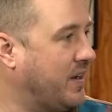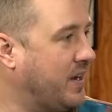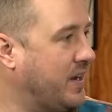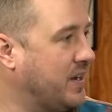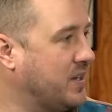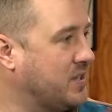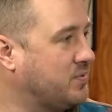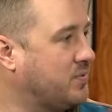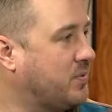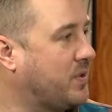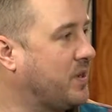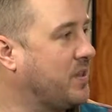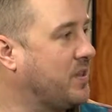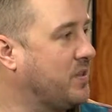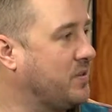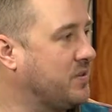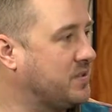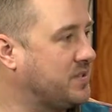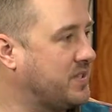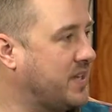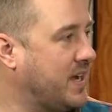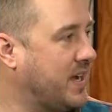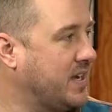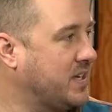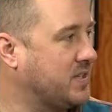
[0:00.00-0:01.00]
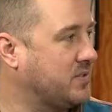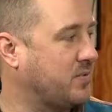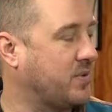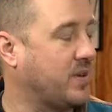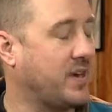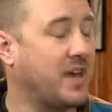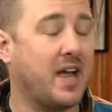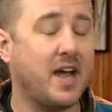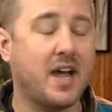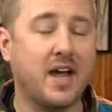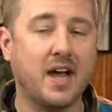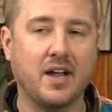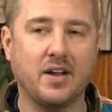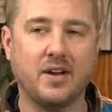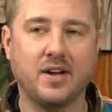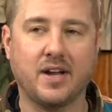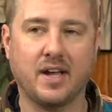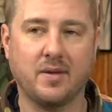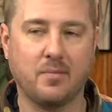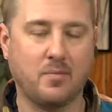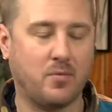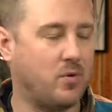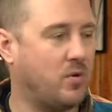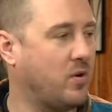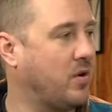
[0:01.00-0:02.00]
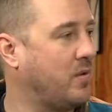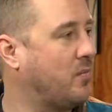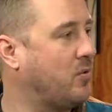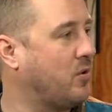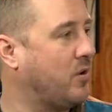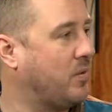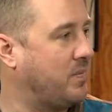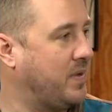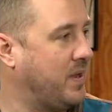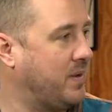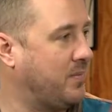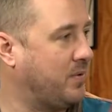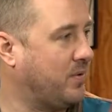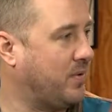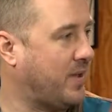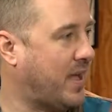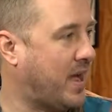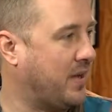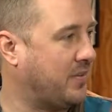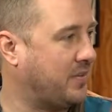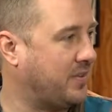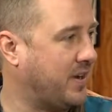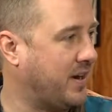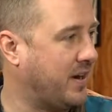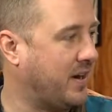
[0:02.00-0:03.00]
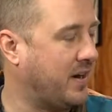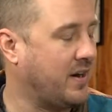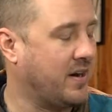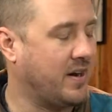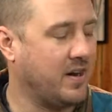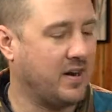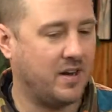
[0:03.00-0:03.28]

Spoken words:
it is one of those days where, yeah, you get more and more people out there.